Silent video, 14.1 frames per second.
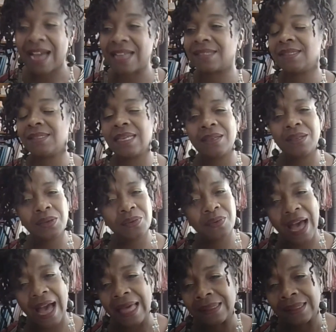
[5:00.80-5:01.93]
I see
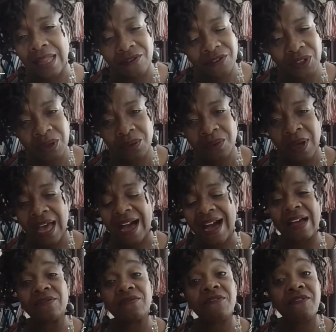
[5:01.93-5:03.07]
you, I love you,
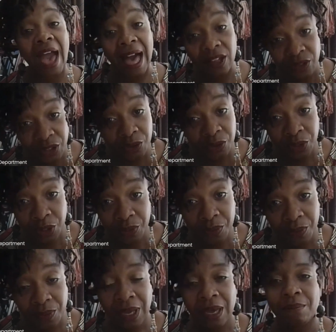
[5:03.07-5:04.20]
I value
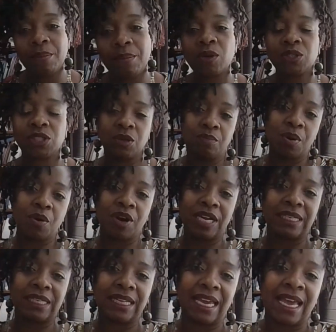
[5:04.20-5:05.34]
you, most
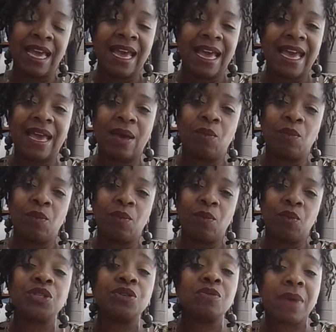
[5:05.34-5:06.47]
importantly, and what
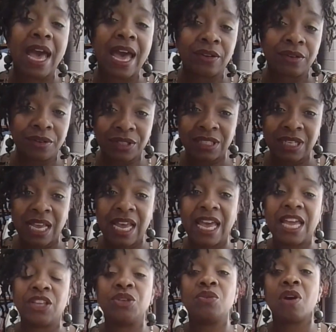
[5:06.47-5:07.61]
you do matters,
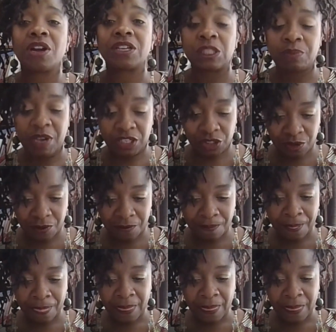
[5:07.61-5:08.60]
and you are special.